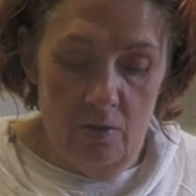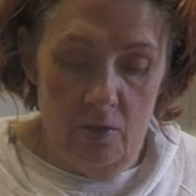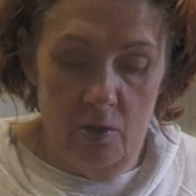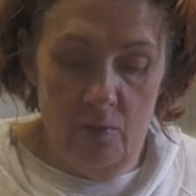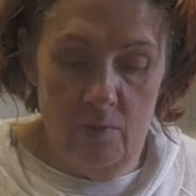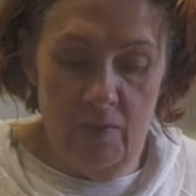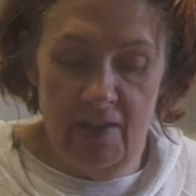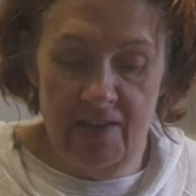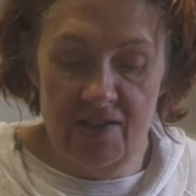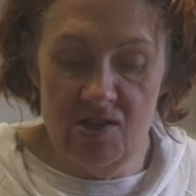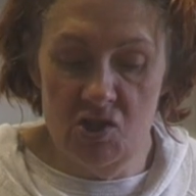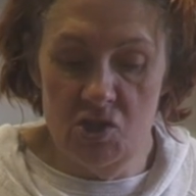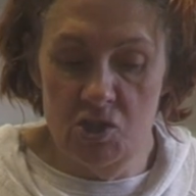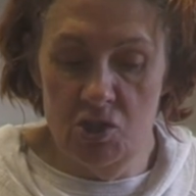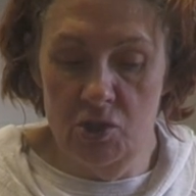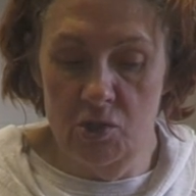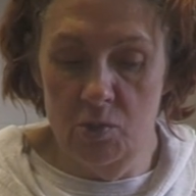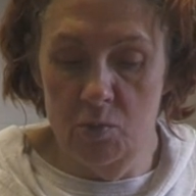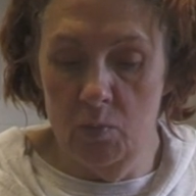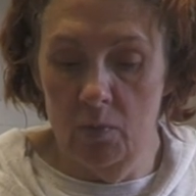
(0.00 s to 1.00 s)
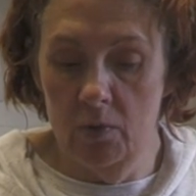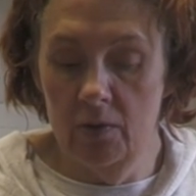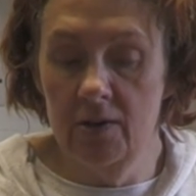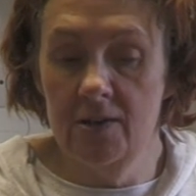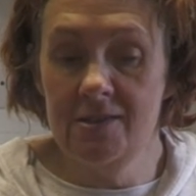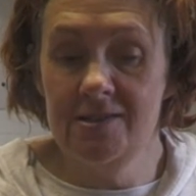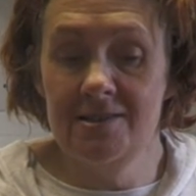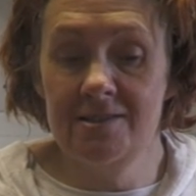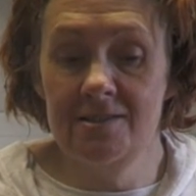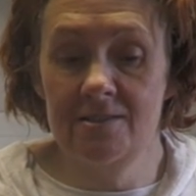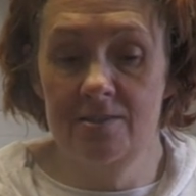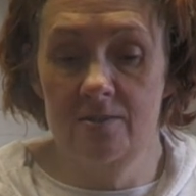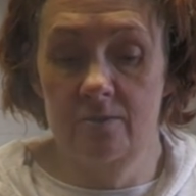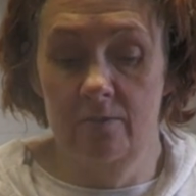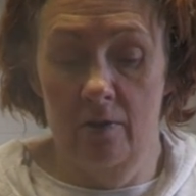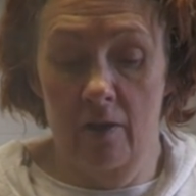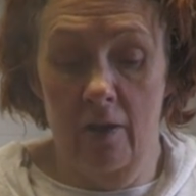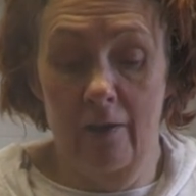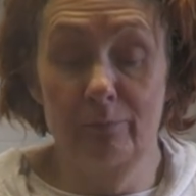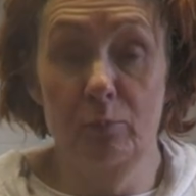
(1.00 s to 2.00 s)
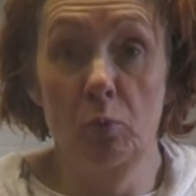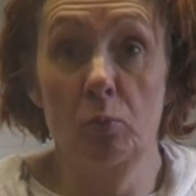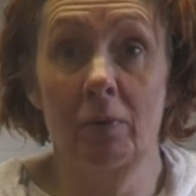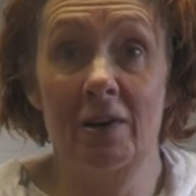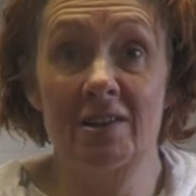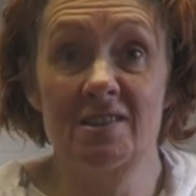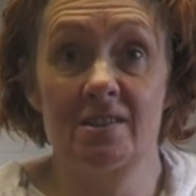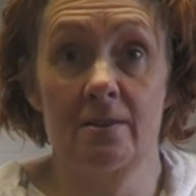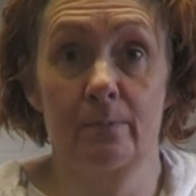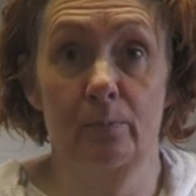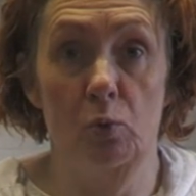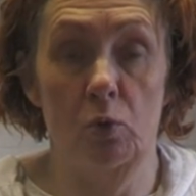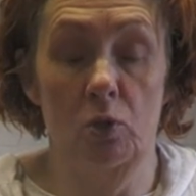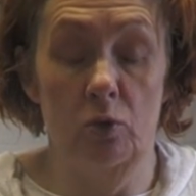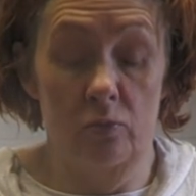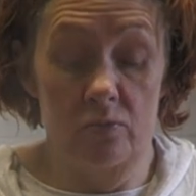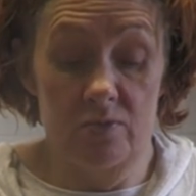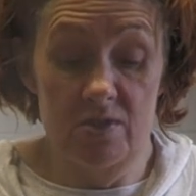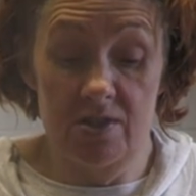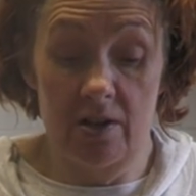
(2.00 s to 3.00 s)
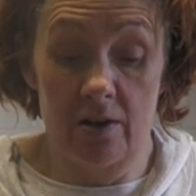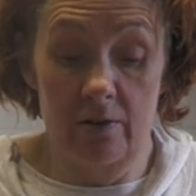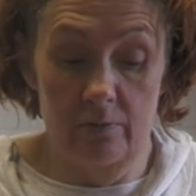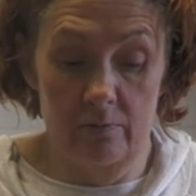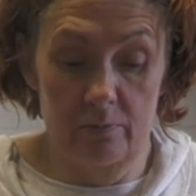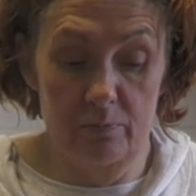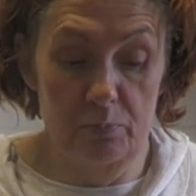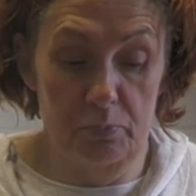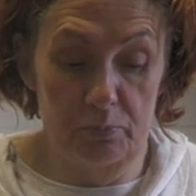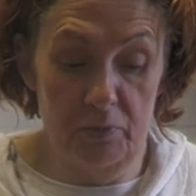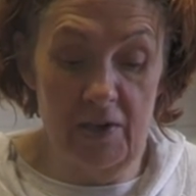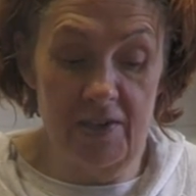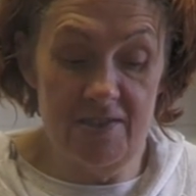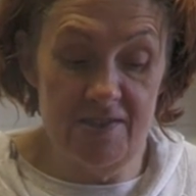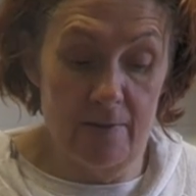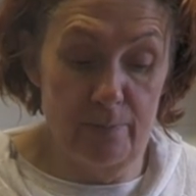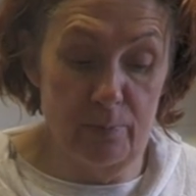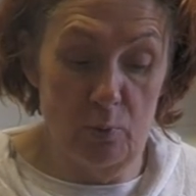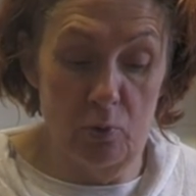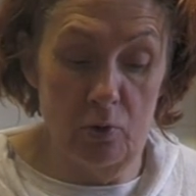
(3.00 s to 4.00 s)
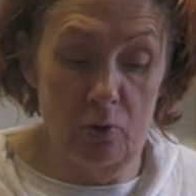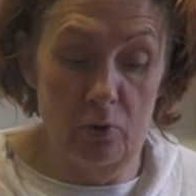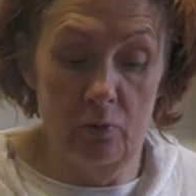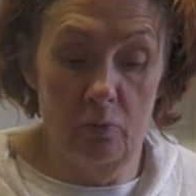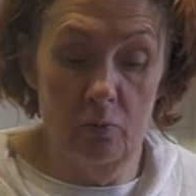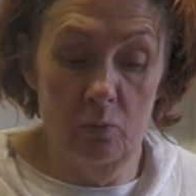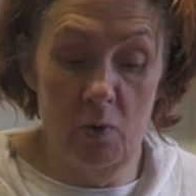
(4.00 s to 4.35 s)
you need to, I brought mine to the boil, so bring it to the boil.